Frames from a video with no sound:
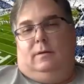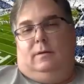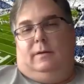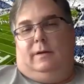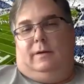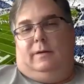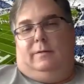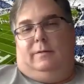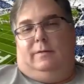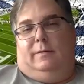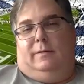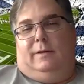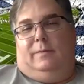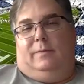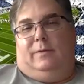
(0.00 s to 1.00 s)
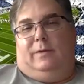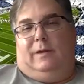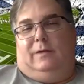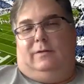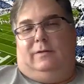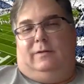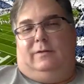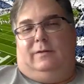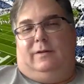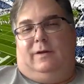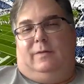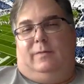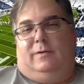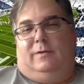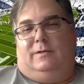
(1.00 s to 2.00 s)
yeah. Yeah. When I looked at the
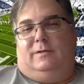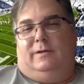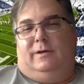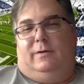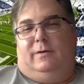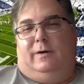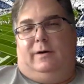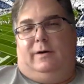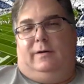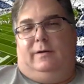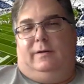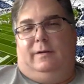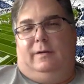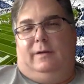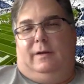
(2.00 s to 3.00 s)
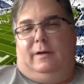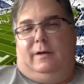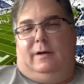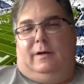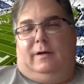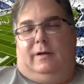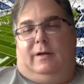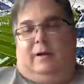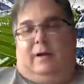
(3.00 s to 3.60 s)
numbers, you know, uh, right.